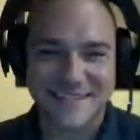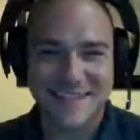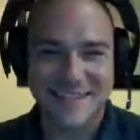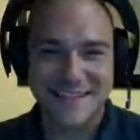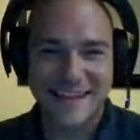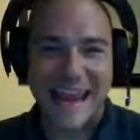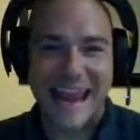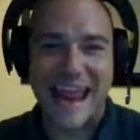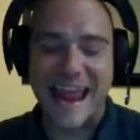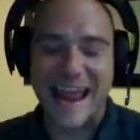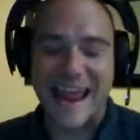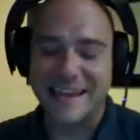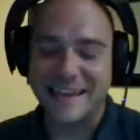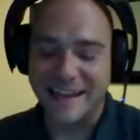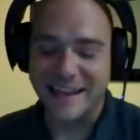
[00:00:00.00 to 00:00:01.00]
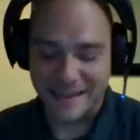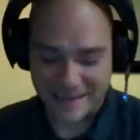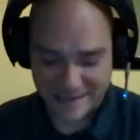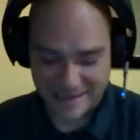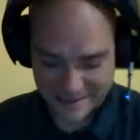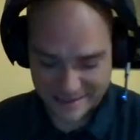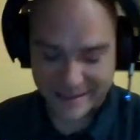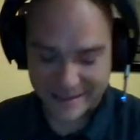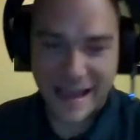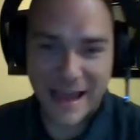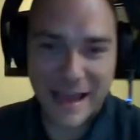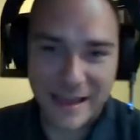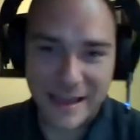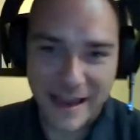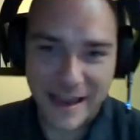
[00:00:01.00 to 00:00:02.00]
And,
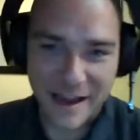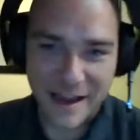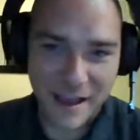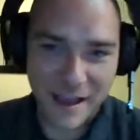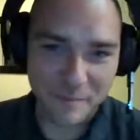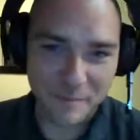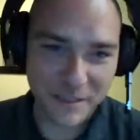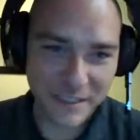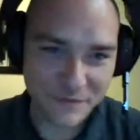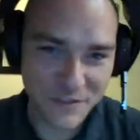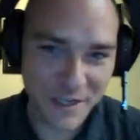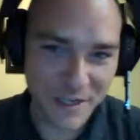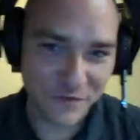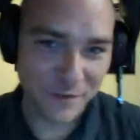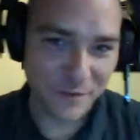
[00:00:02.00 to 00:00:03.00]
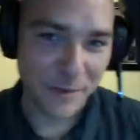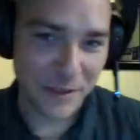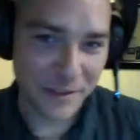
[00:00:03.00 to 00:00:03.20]
yeah, I believe Jeff apologized